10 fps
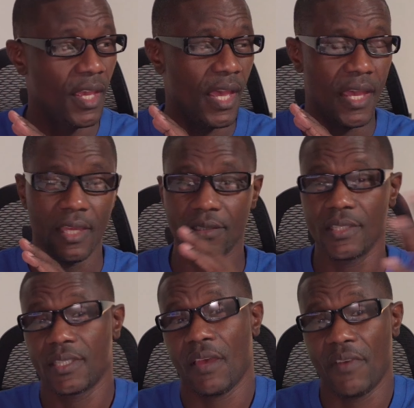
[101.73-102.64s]
and
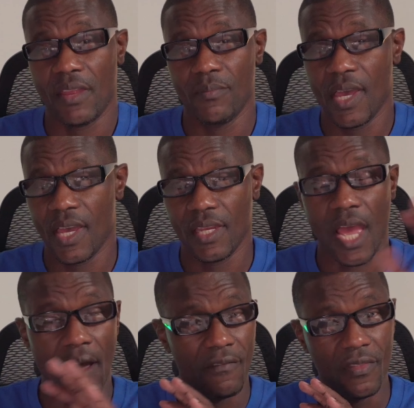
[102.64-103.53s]
since I've had mine,
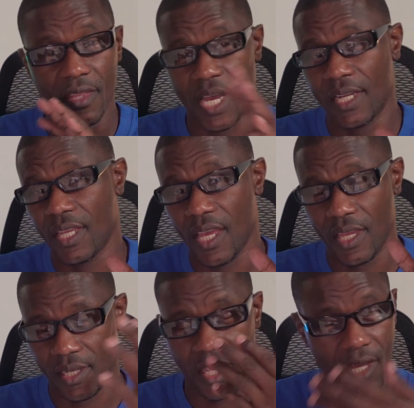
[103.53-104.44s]
I've not
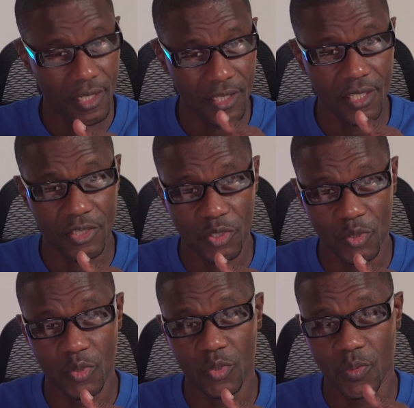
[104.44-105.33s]
had any
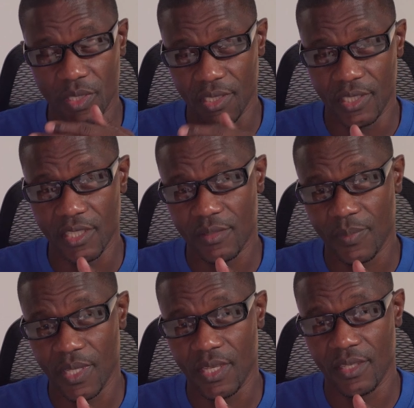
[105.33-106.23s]
issues with the
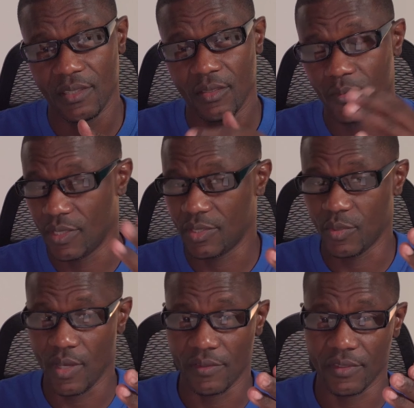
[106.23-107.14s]
display
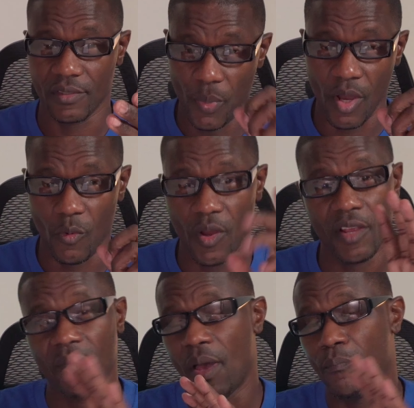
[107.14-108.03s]
whatsoever. But one
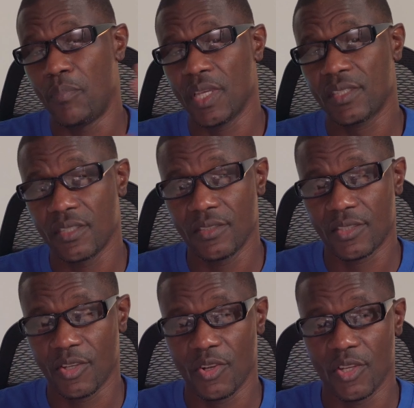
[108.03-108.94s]
of my biggest
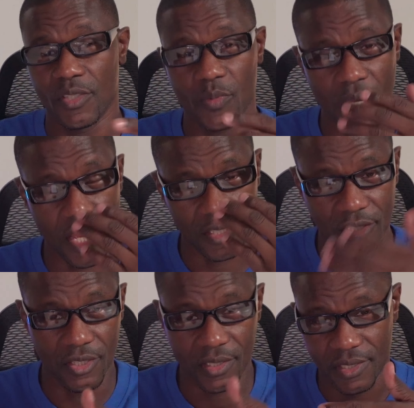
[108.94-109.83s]
concerns when I
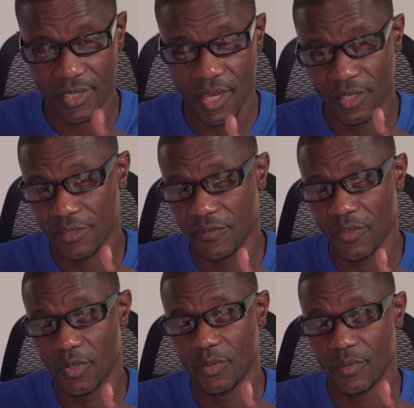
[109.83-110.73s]
just saw this
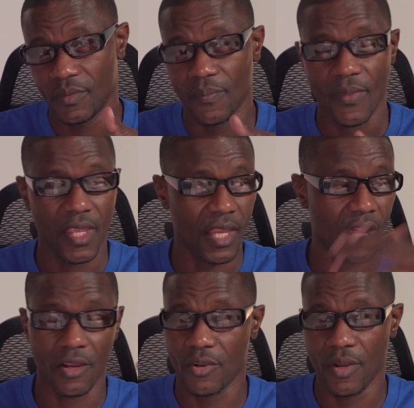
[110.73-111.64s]
phone and
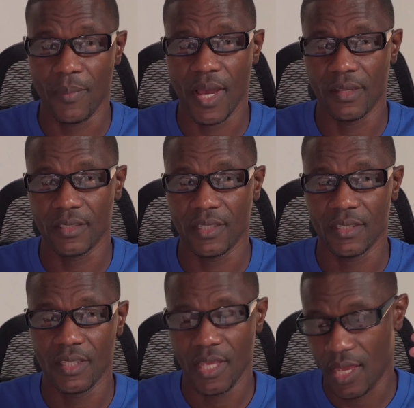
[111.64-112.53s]
I heard about it
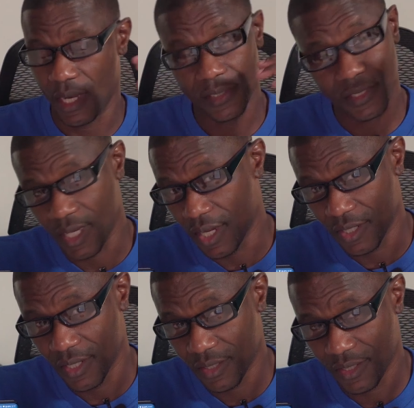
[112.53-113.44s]
and I saw
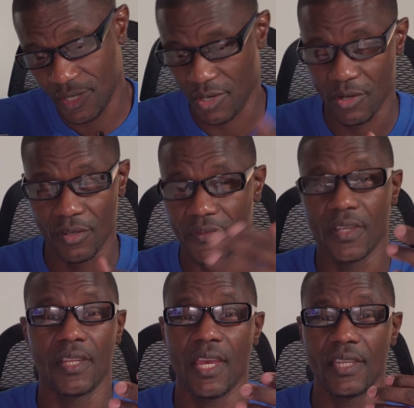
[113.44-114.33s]
the curve
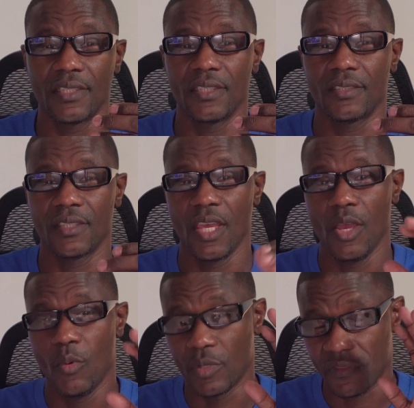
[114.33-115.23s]
on the edges
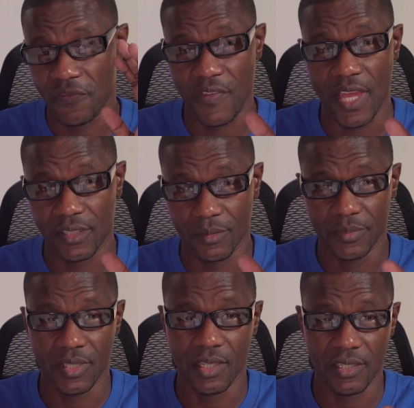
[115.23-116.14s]
was
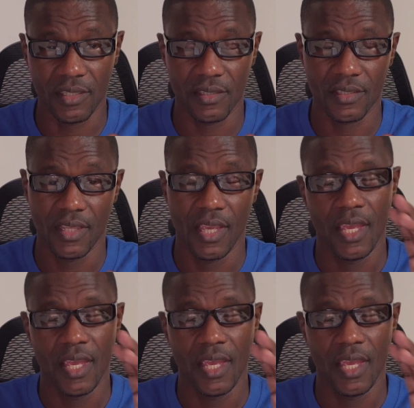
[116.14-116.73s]
phantom touches.